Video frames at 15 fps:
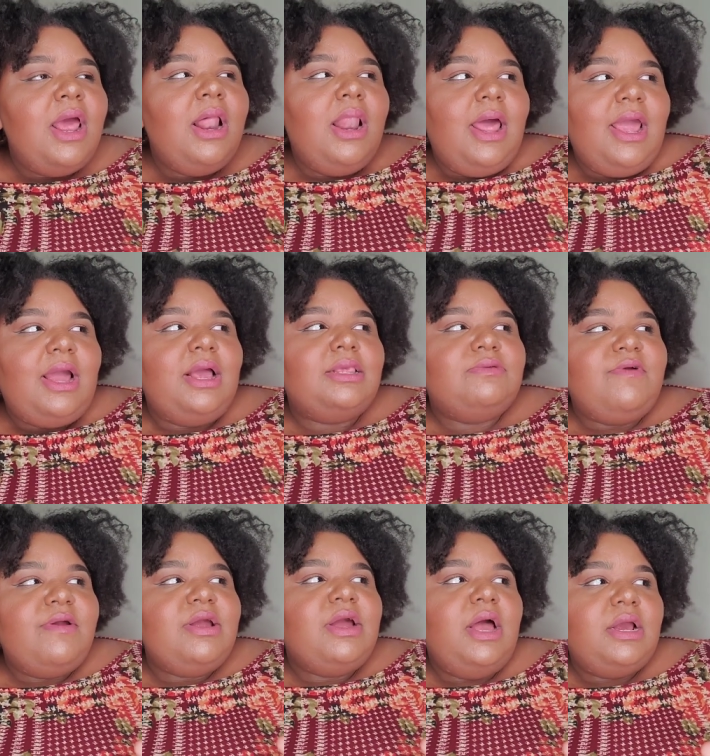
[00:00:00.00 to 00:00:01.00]
Like, it's
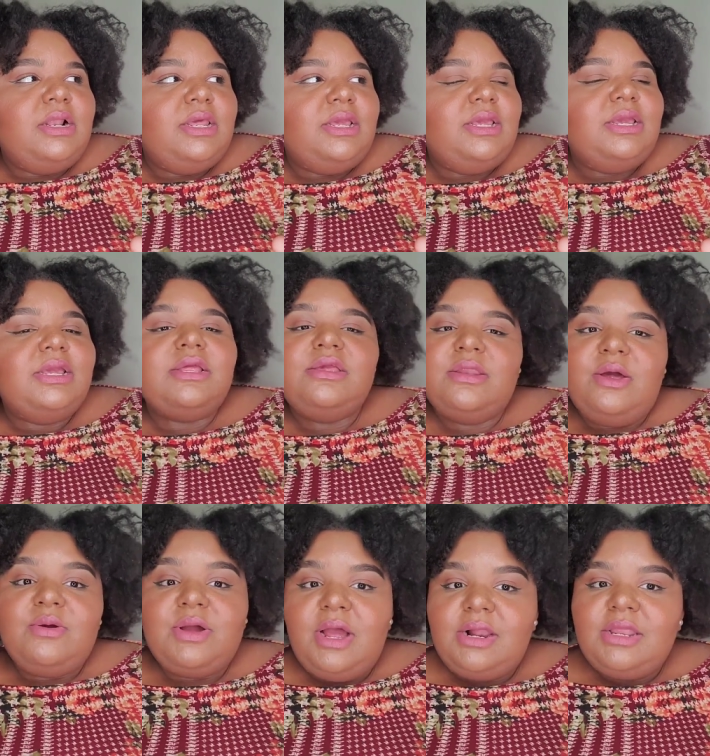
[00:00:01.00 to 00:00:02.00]
very cuddly, you know,
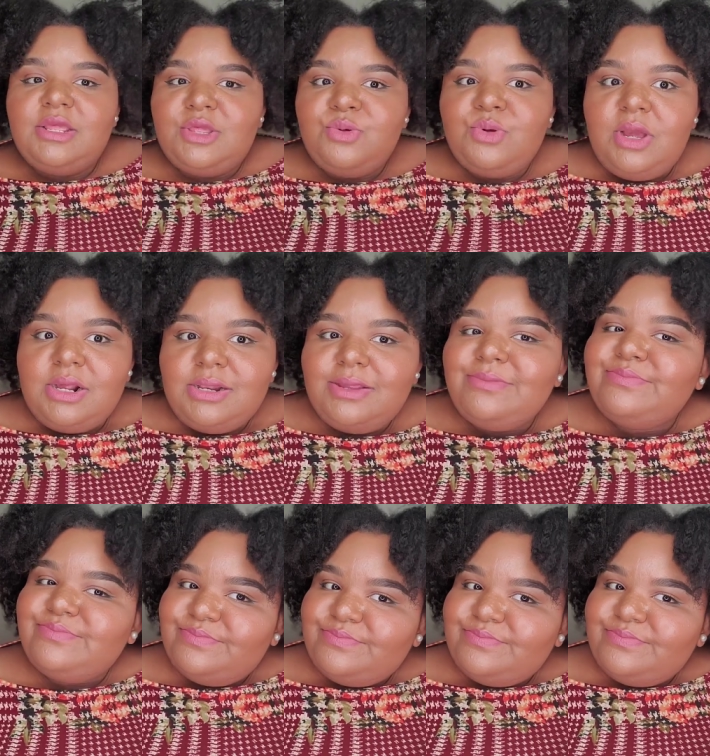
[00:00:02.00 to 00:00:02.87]
cuddly, cute, ugly.